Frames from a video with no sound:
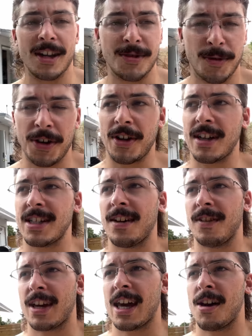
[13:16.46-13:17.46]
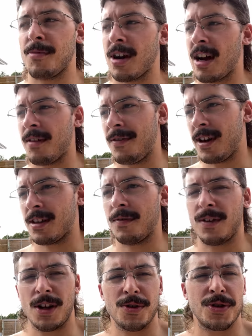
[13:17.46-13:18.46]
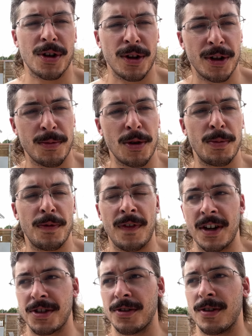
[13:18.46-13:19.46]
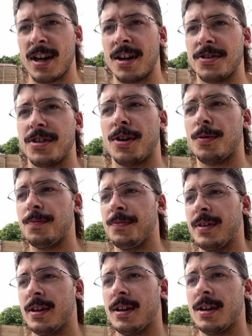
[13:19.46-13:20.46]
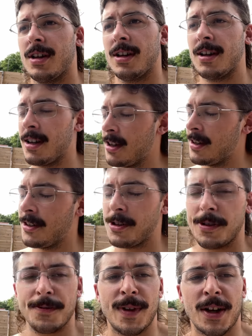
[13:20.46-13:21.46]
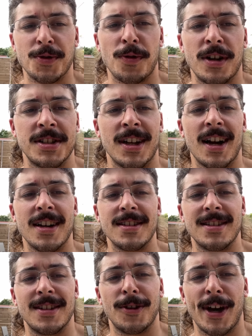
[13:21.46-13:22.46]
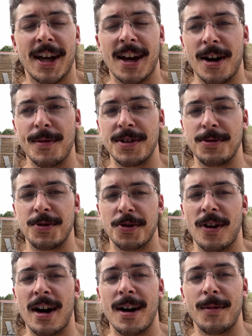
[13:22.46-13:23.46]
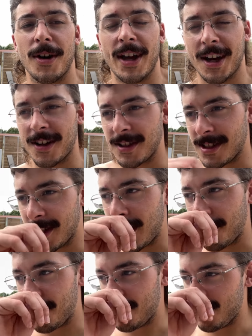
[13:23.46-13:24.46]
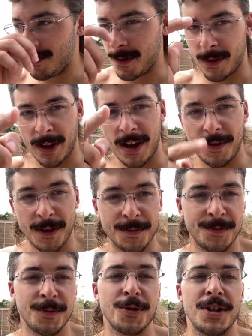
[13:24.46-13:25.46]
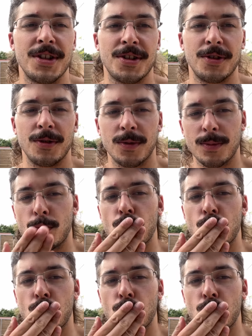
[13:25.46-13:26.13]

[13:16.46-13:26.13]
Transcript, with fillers: It's really nice having a camera guy. I feel like the videos look a little more professional now. So thanks for watching, guys. Like, comment, subscribe, all that good stuff. We love you. We'll see you soon.